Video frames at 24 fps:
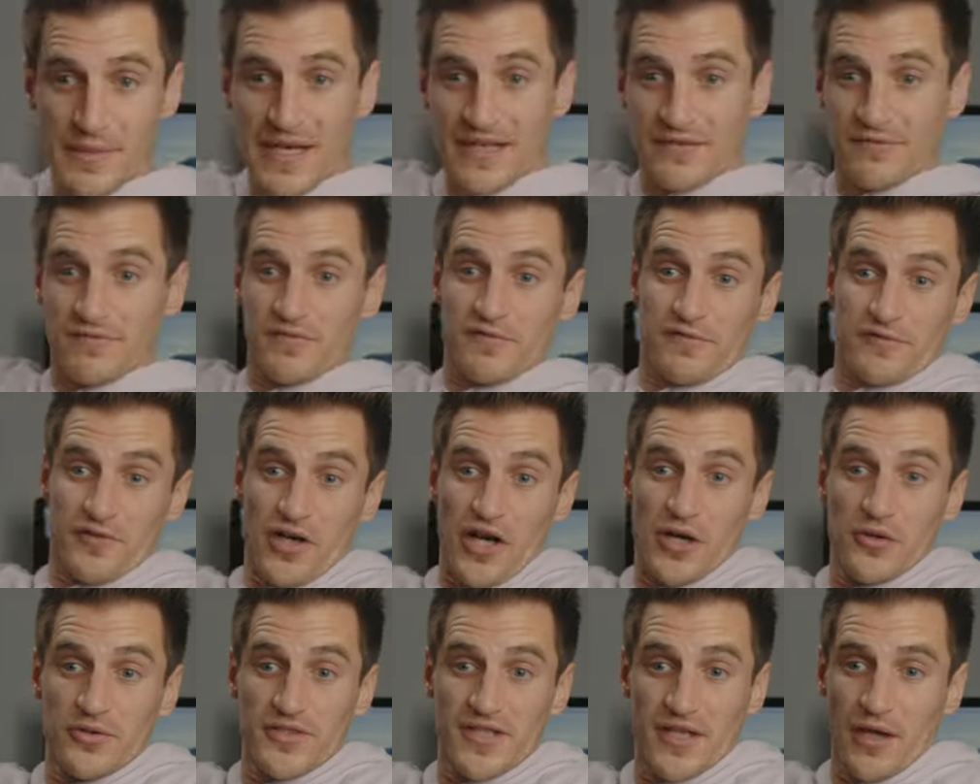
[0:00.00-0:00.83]

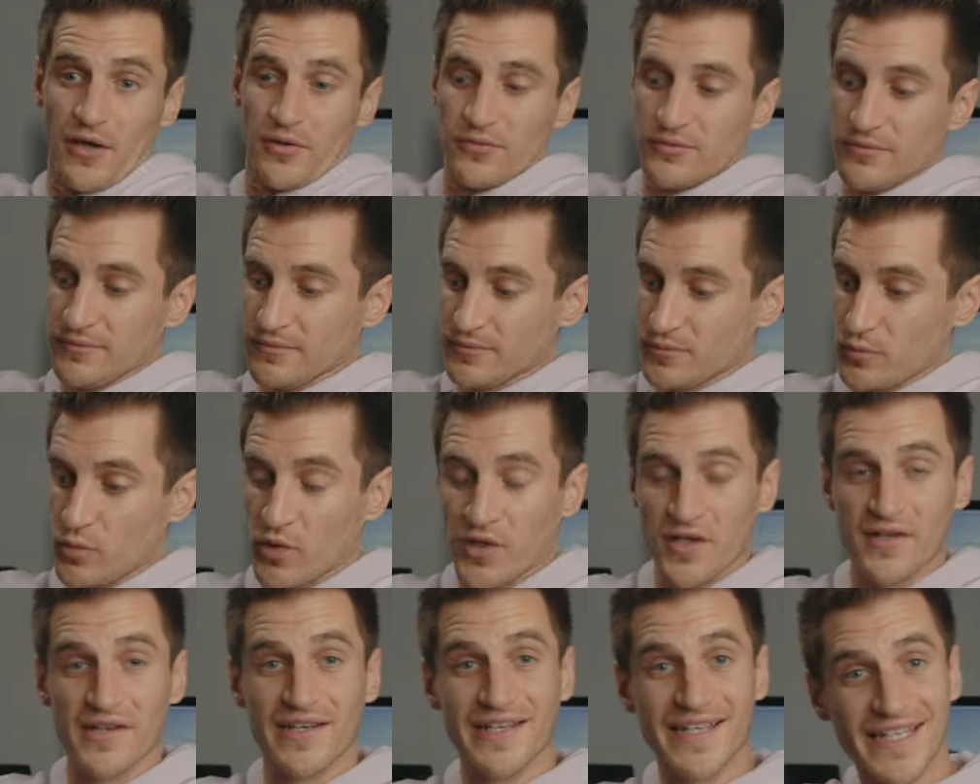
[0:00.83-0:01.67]
Manfrotto, one
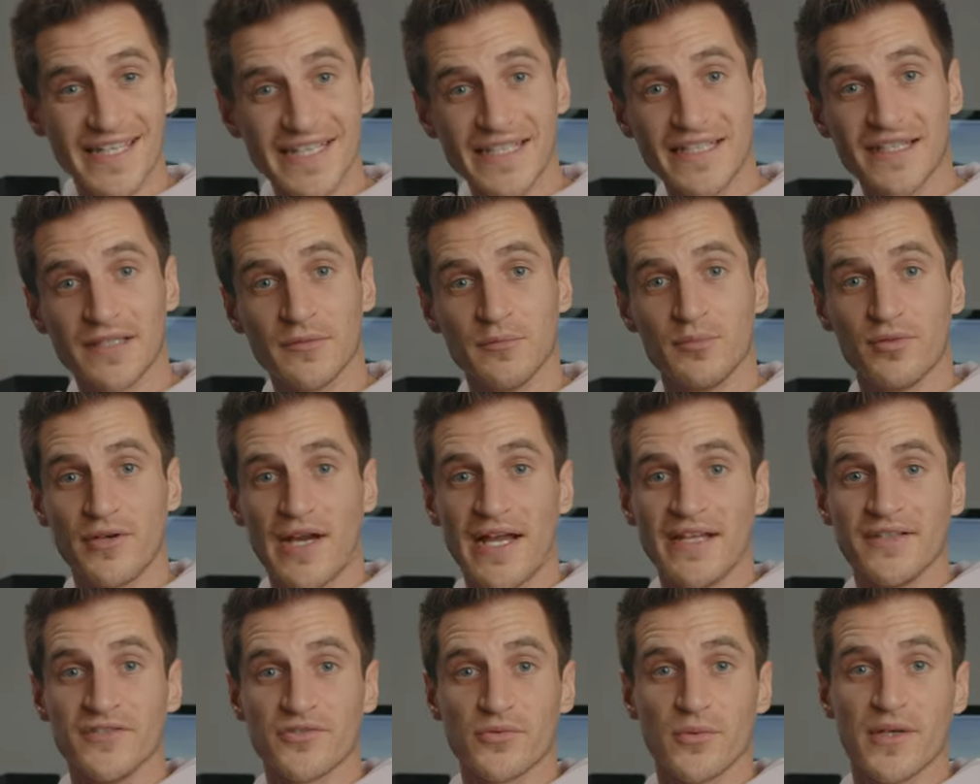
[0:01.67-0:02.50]
of the leading
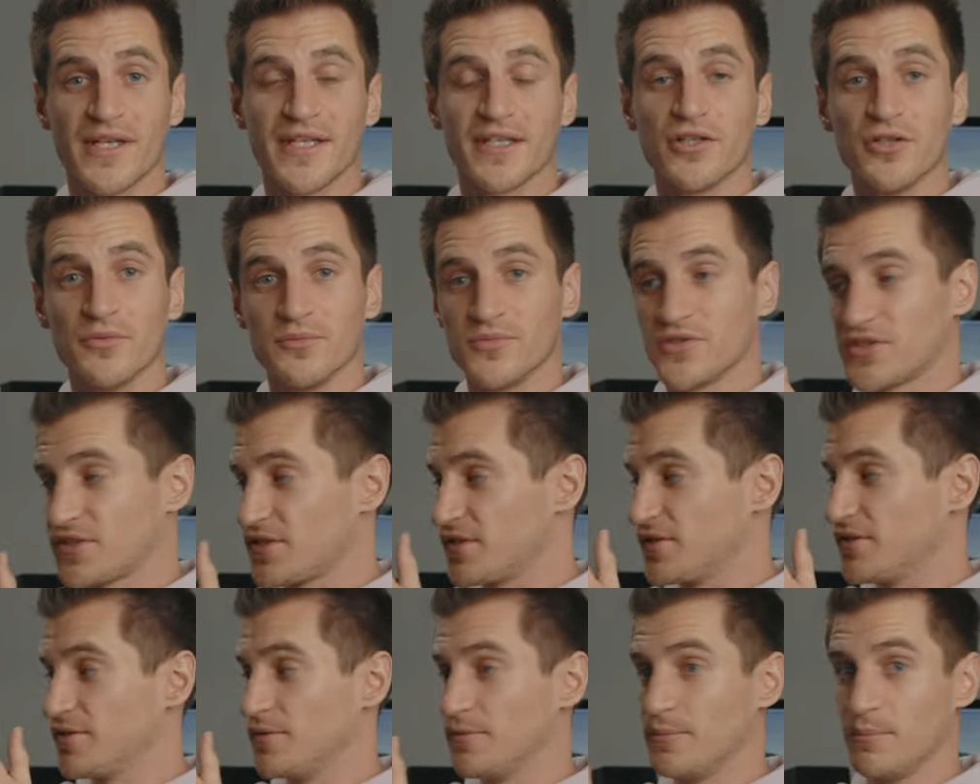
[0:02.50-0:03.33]
brands when it comes
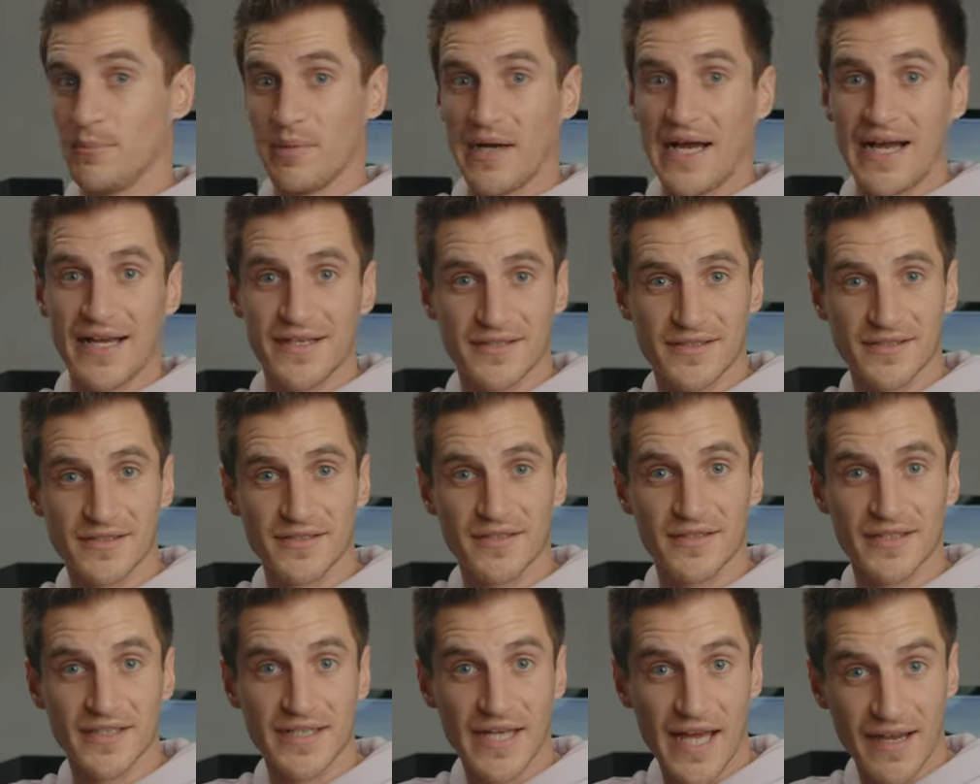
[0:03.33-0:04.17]
to bags
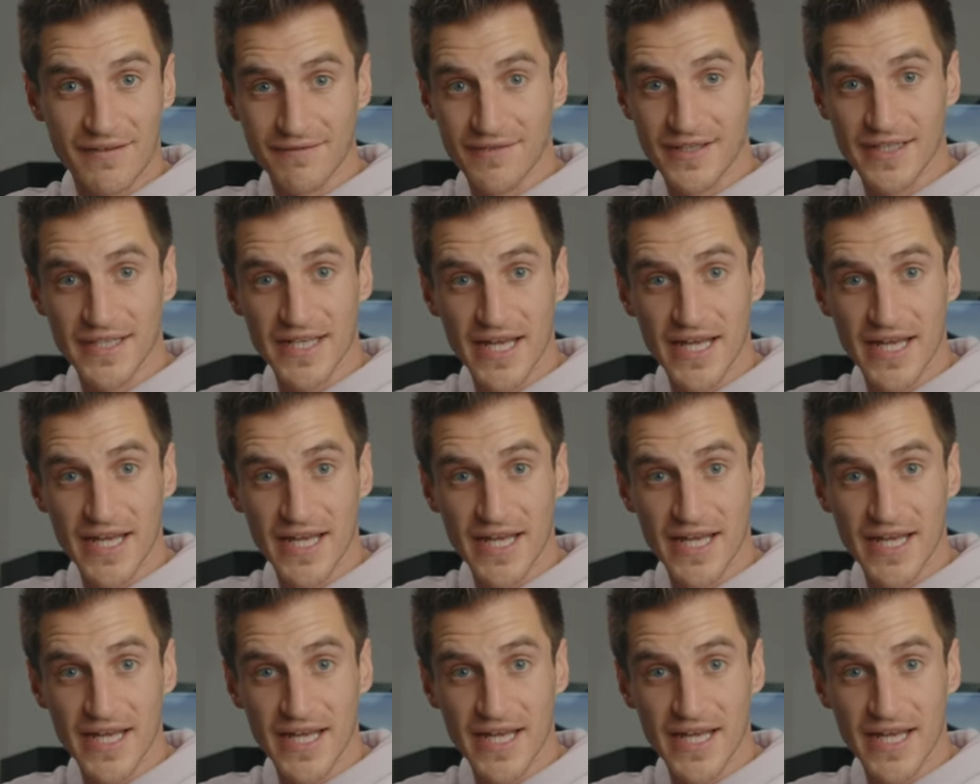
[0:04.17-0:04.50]
and carry